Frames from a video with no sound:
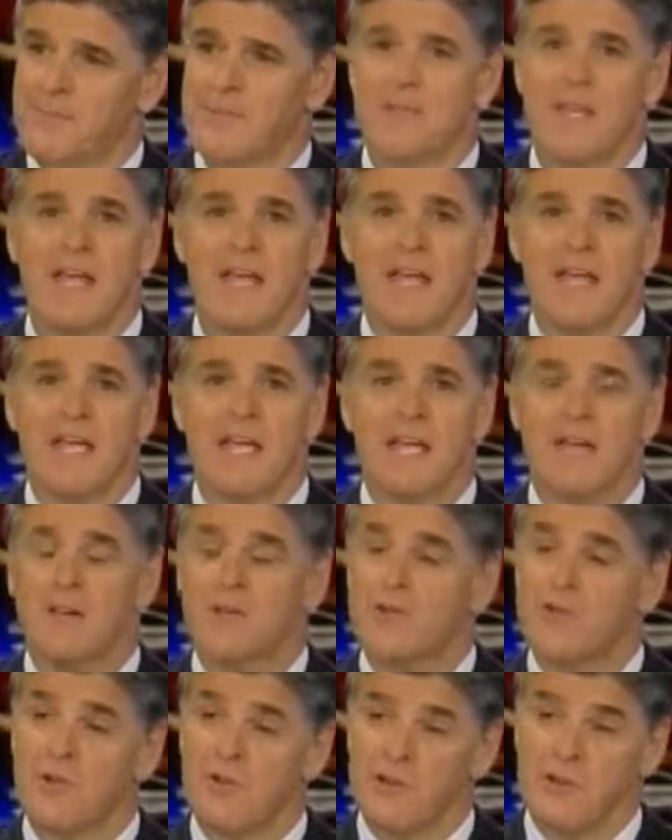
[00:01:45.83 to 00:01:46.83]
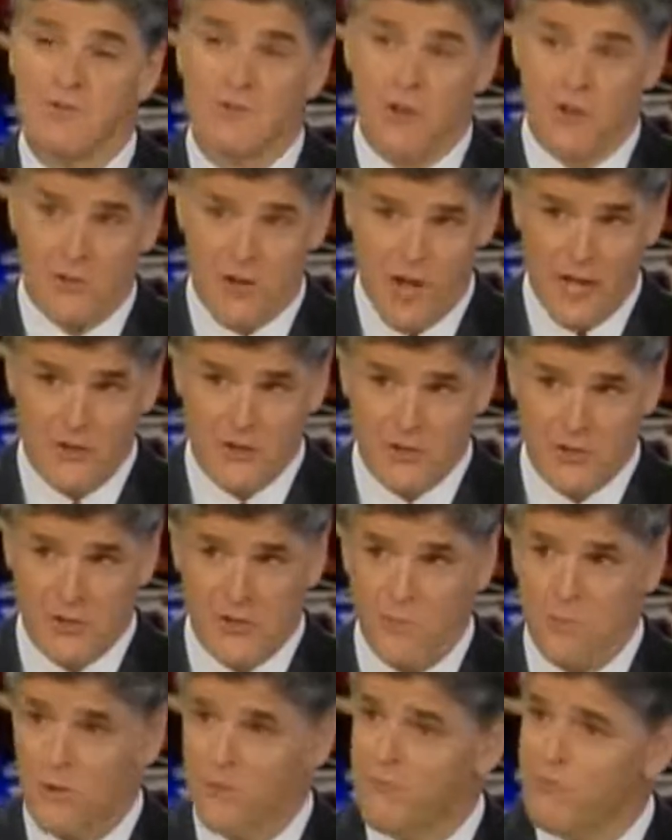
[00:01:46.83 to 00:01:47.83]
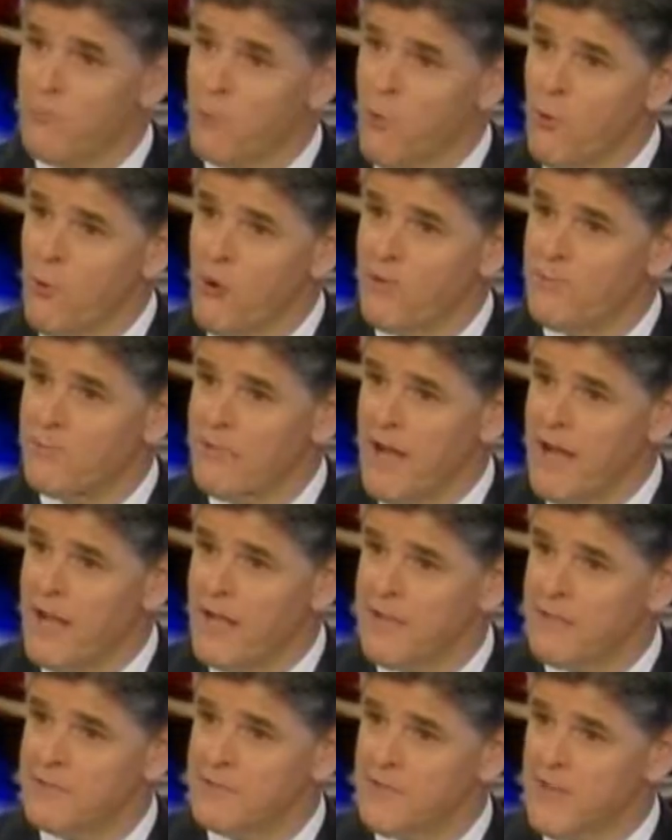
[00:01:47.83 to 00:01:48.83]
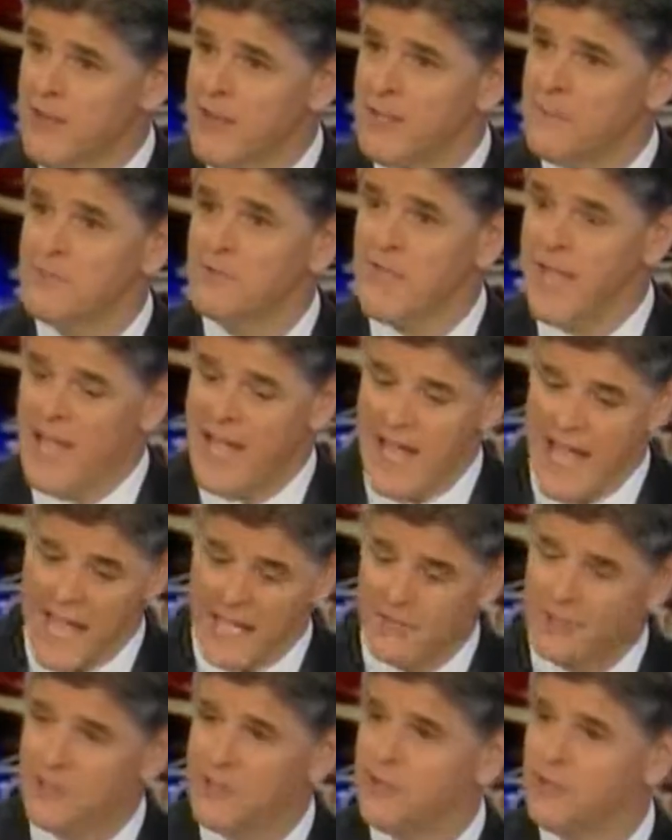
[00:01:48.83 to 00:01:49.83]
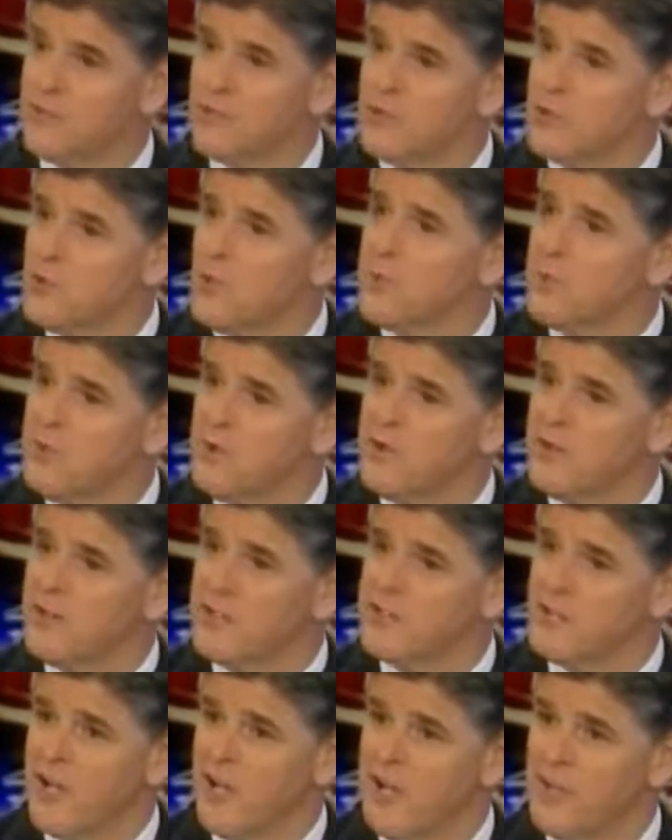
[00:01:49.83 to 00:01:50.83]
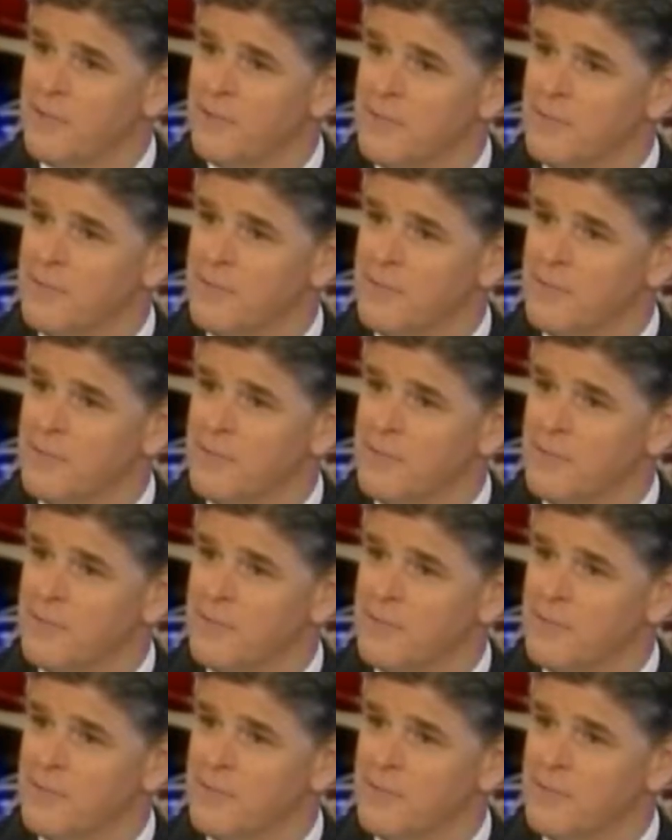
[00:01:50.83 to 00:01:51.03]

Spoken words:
They get, I understood, what, four or five times access in a short period of time.